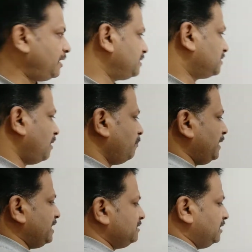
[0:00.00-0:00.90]
have to
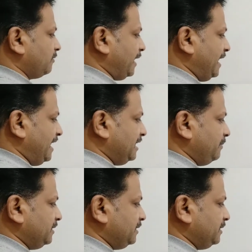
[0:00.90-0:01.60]
complete the ray diagram.